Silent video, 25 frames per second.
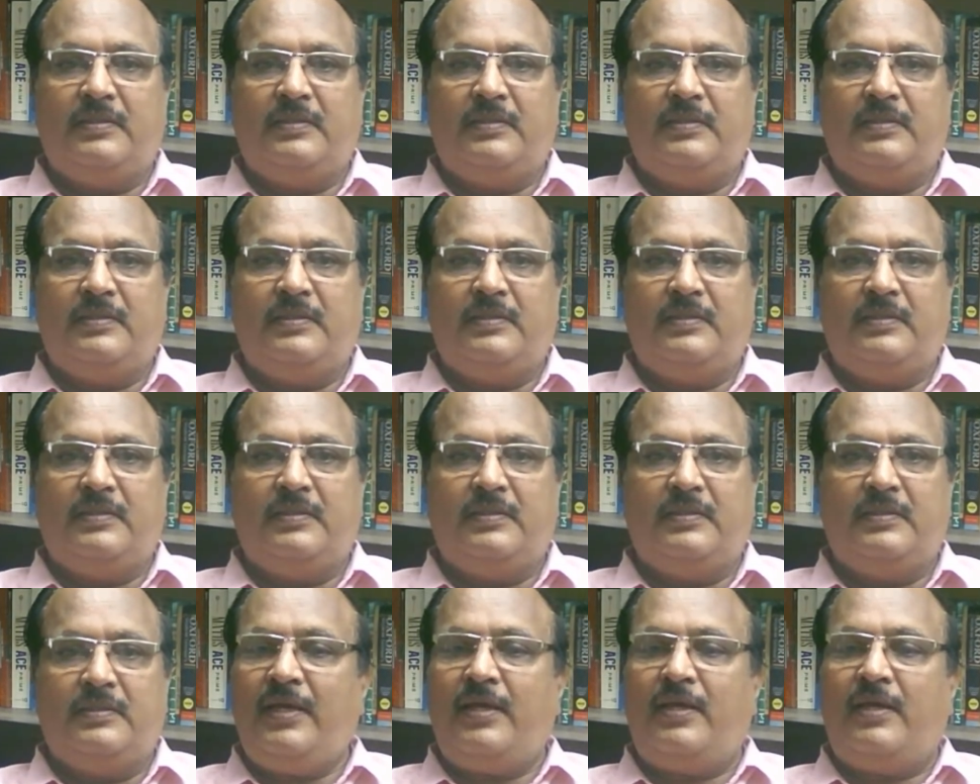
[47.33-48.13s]
So
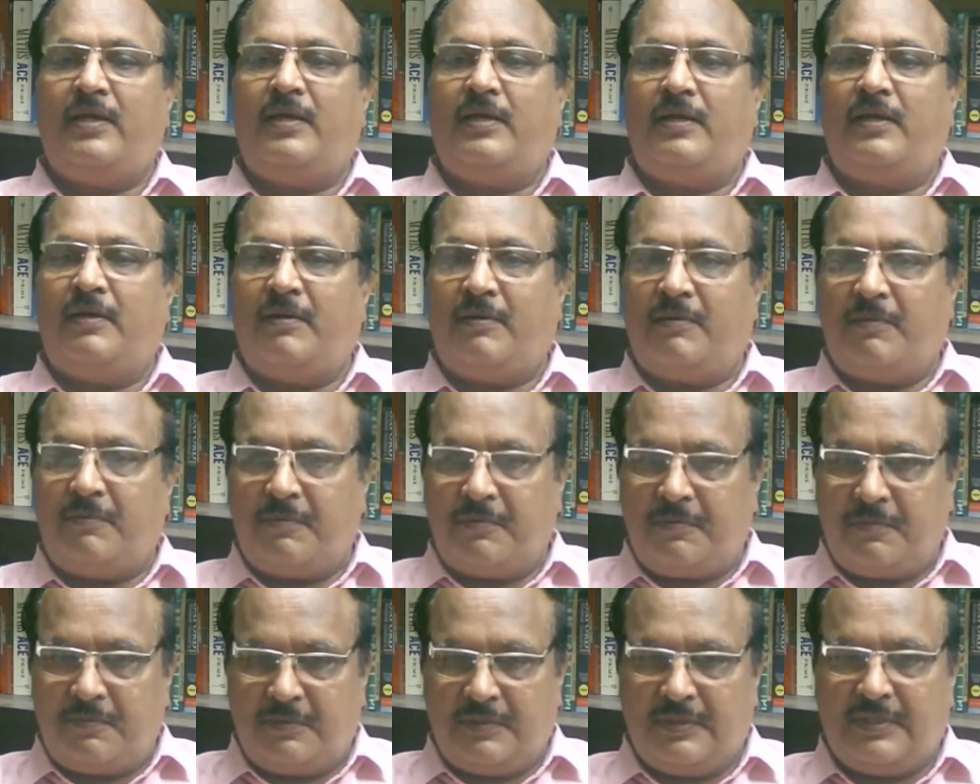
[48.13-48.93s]
today,
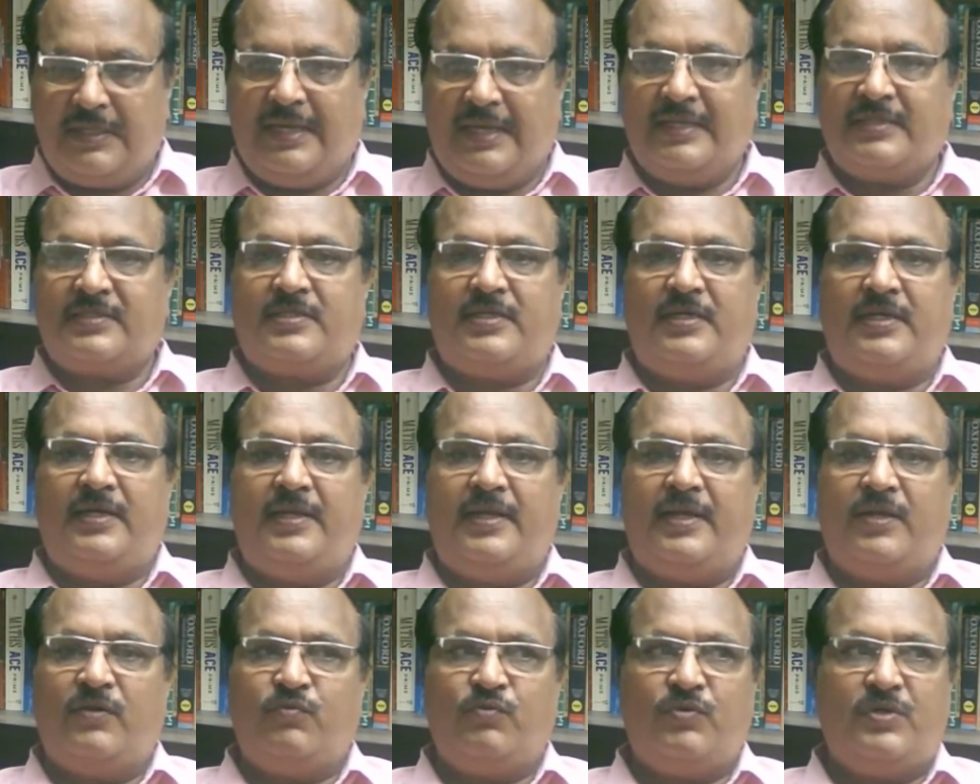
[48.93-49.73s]
yesterday
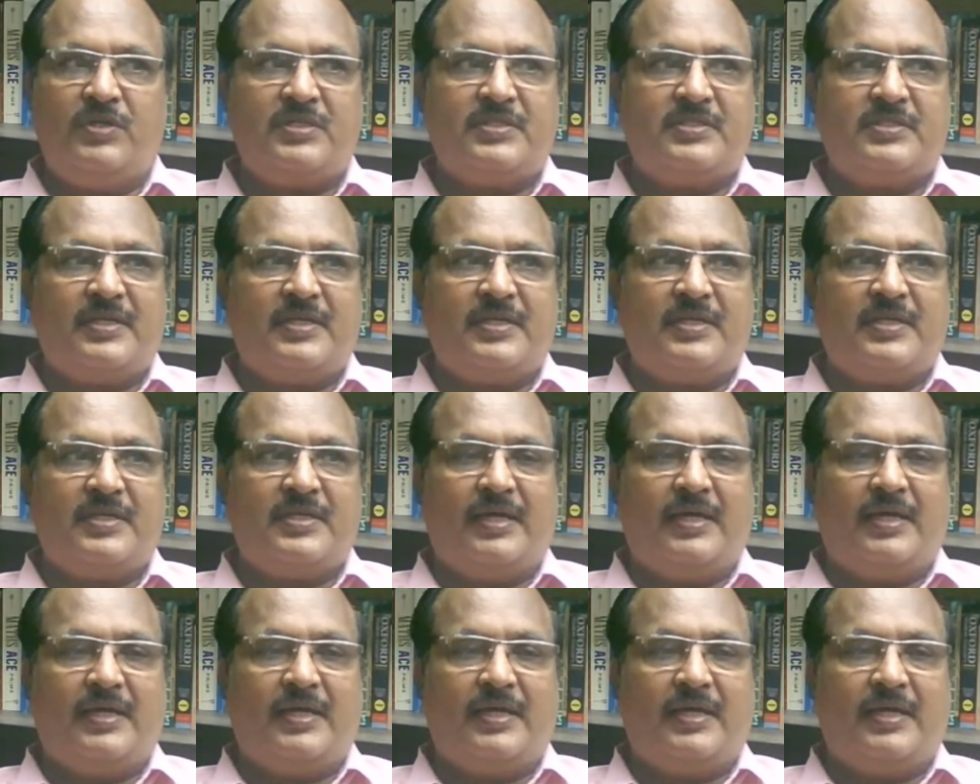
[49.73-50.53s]
onwards, I
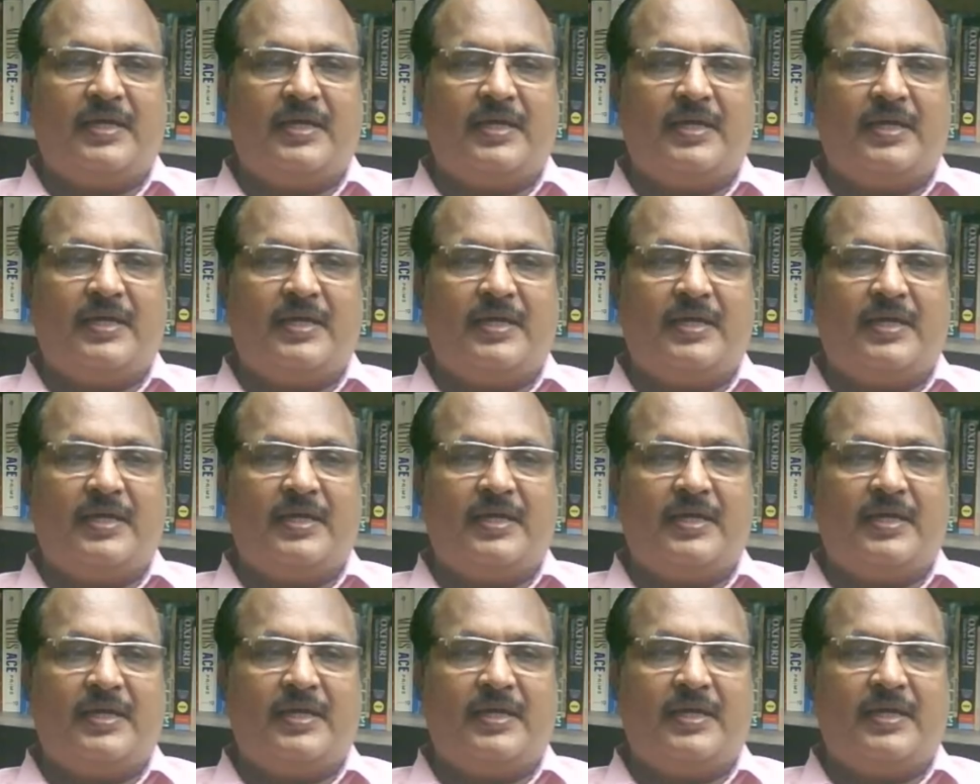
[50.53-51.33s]
am teaching
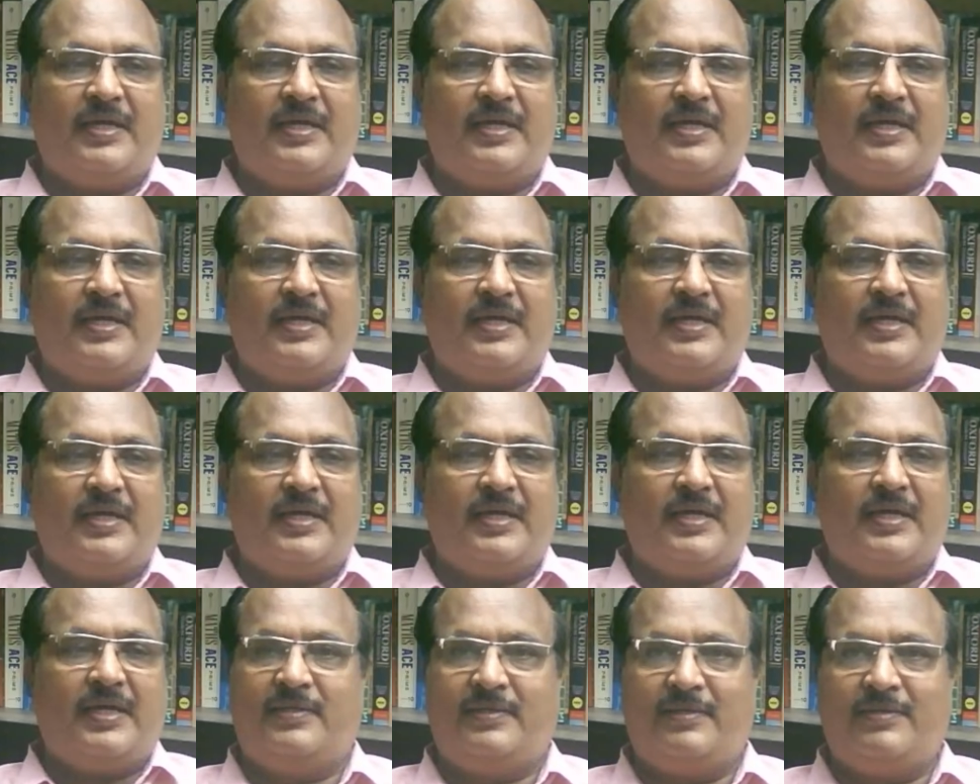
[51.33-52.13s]

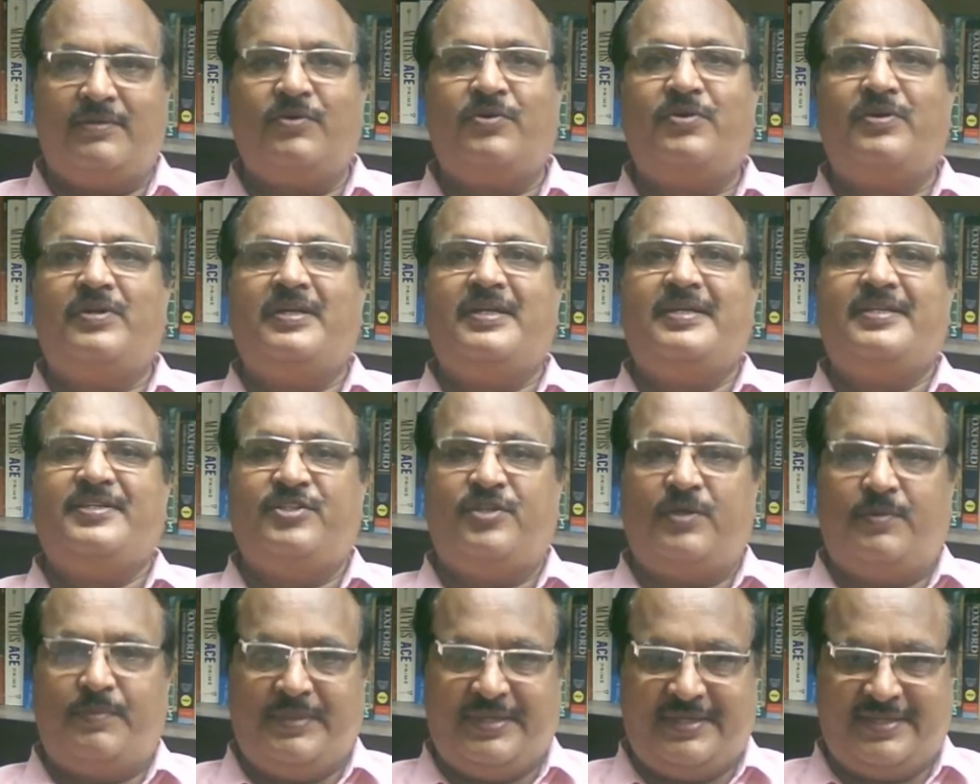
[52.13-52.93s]
coordinate
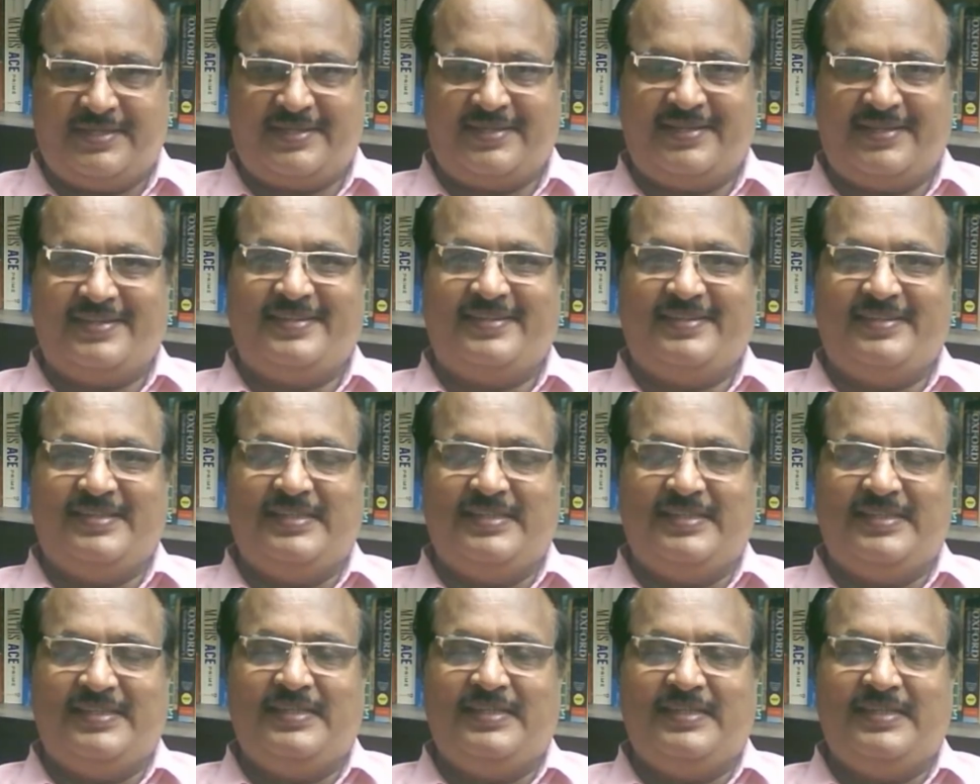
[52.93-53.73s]
geometry.
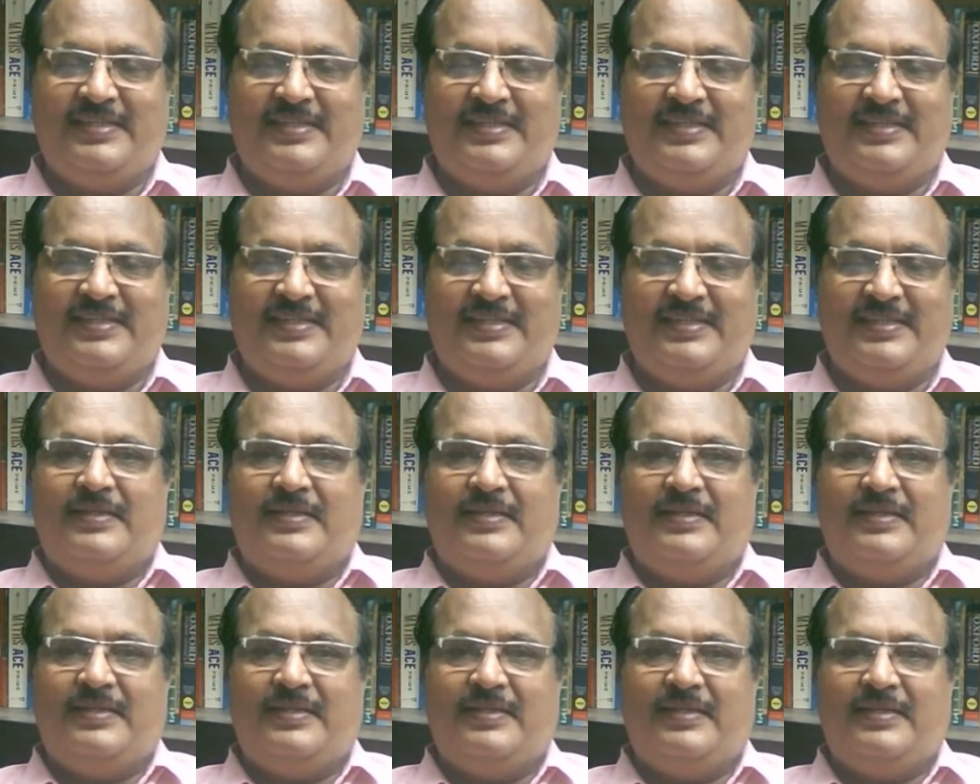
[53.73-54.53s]

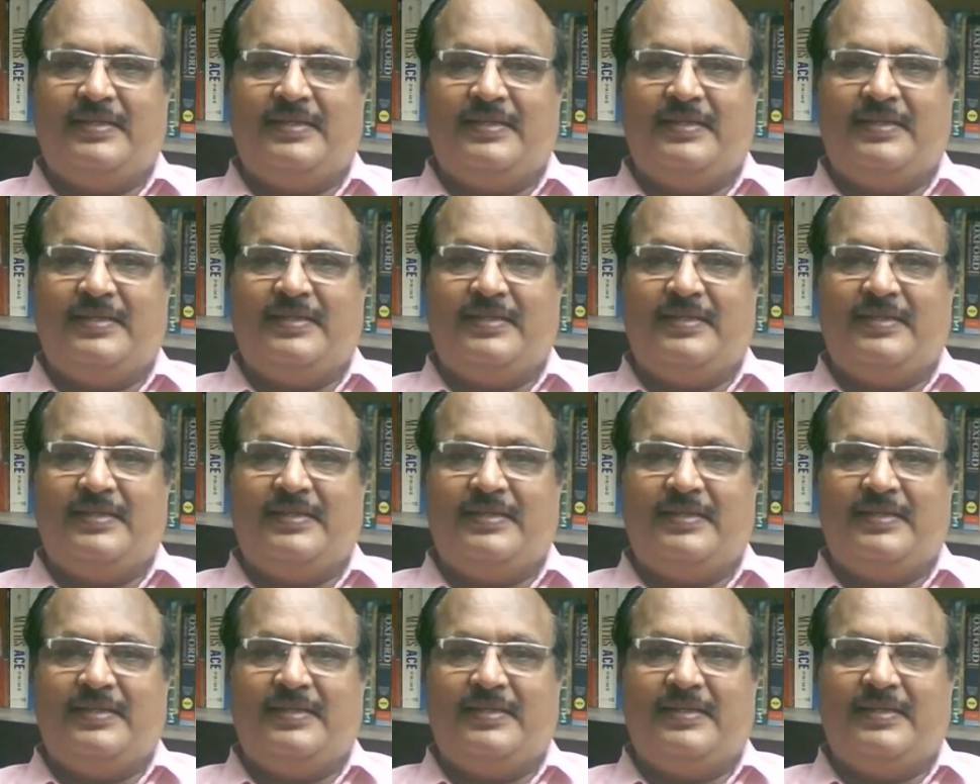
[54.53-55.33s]
Yesterday
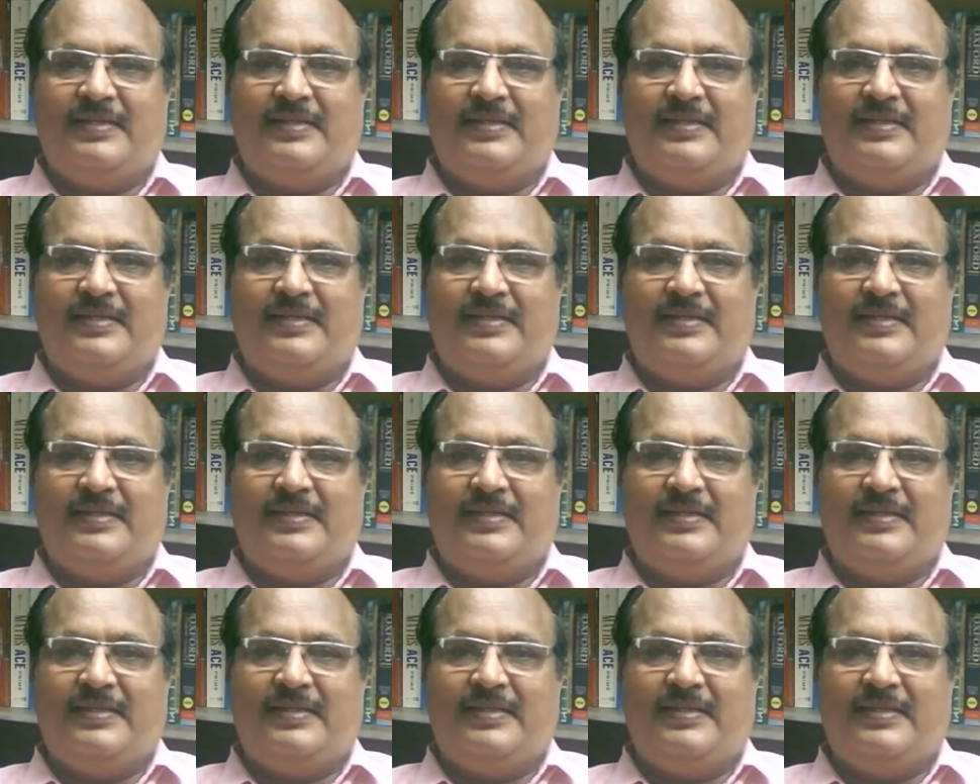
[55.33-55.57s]
I have